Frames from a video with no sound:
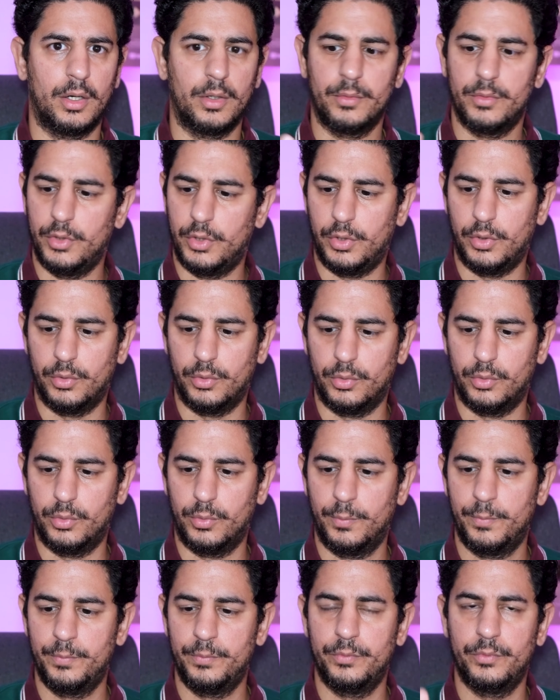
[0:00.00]

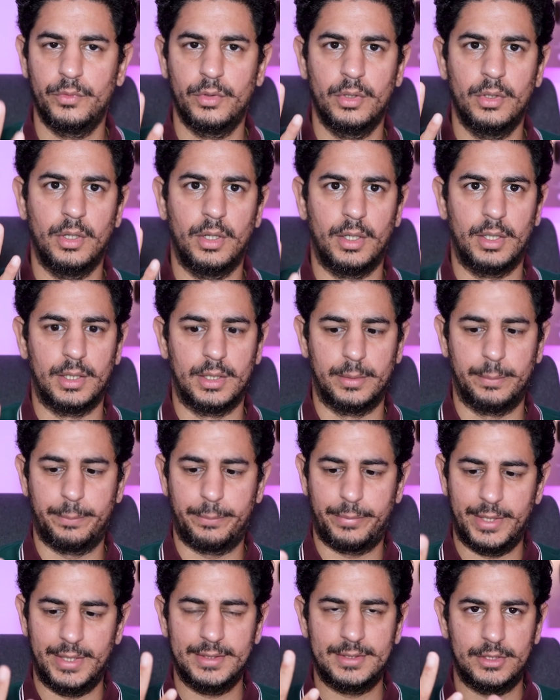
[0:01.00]
you
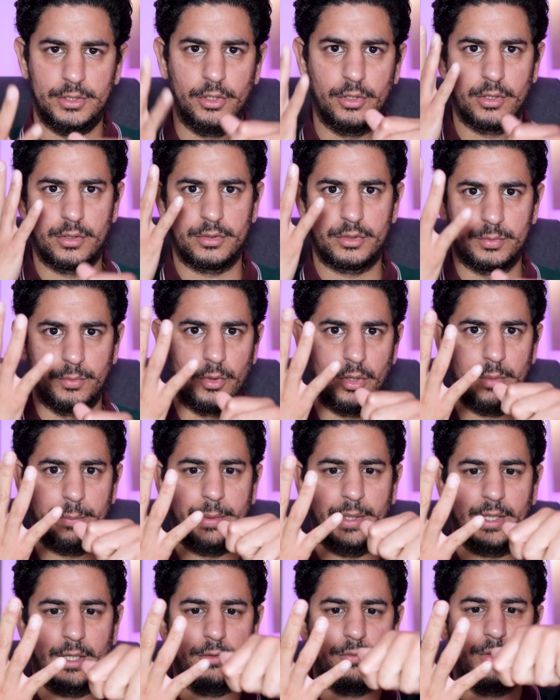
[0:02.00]
press your small
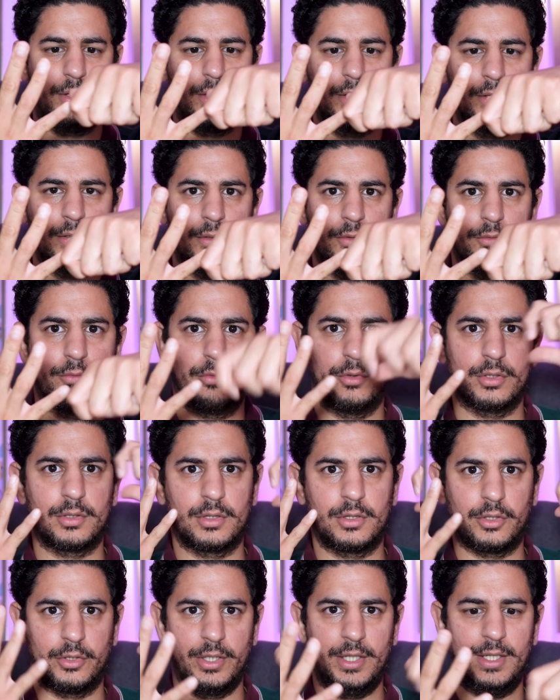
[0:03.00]
pinky finger for
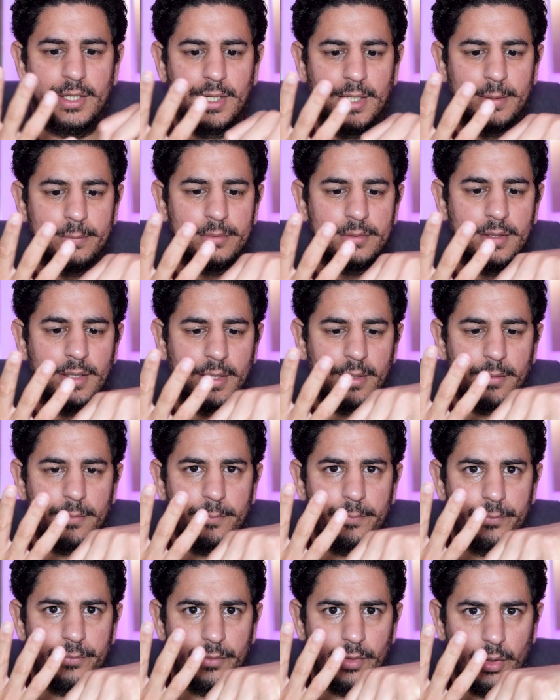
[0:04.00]
3 times, like
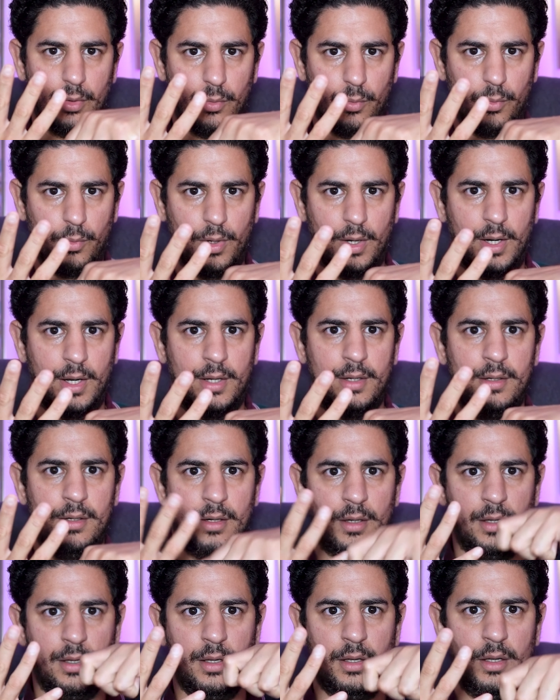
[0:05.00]

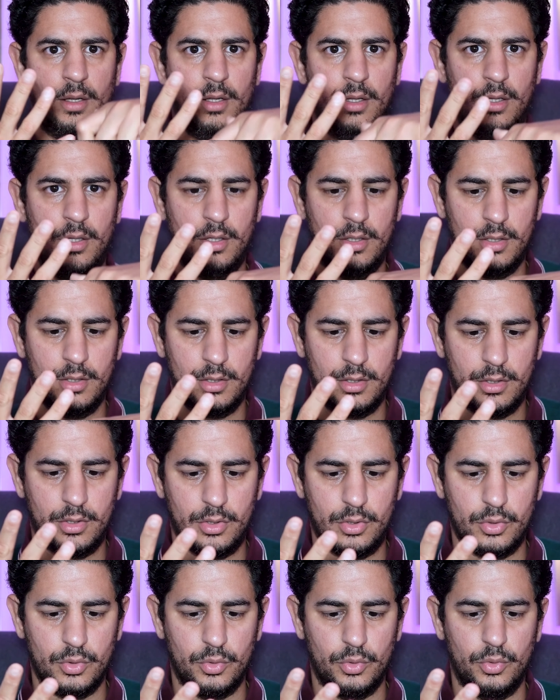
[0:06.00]
1,
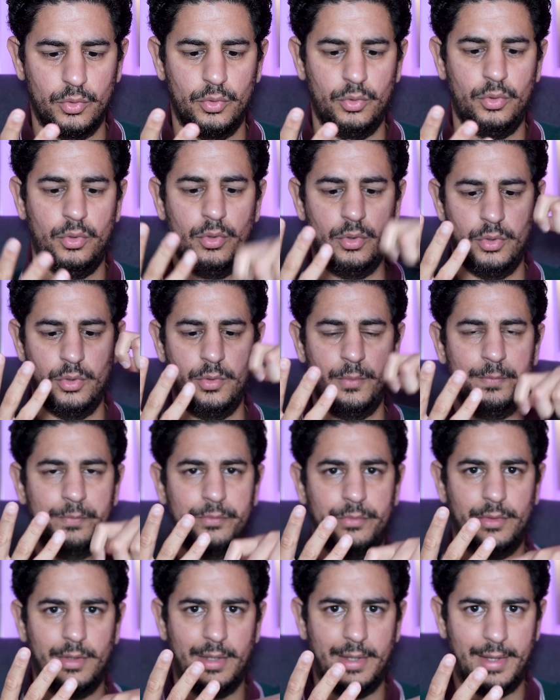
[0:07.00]
2,
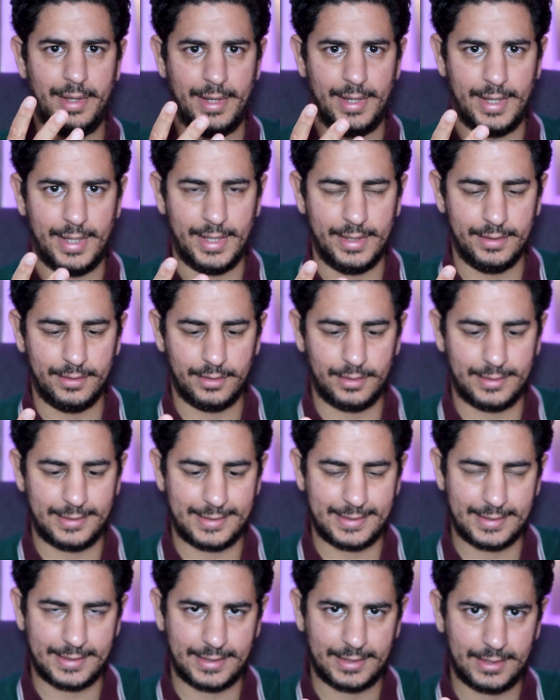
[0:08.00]
and
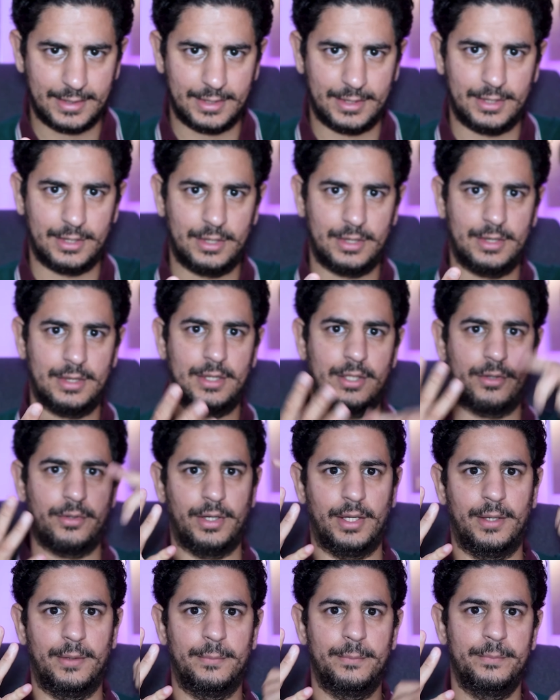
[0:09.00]

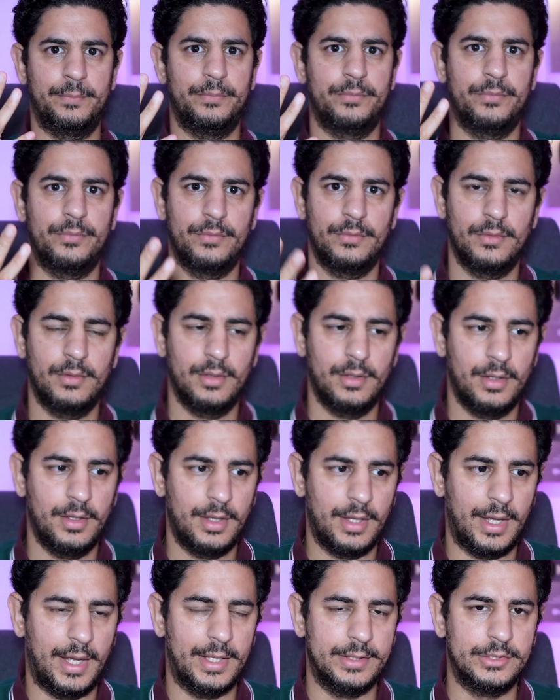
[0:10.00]
3,
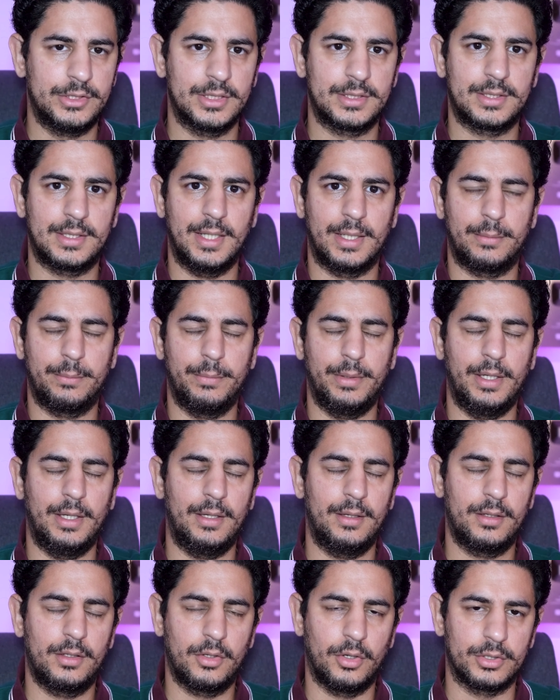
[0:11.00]
and just like
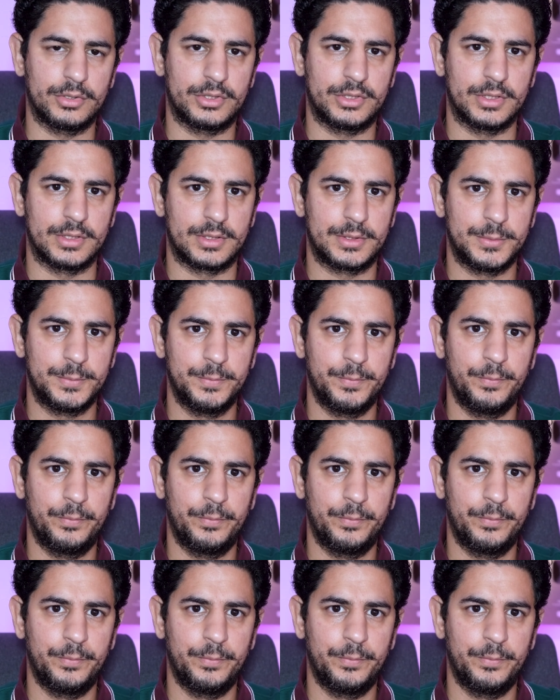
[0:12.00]
be conscious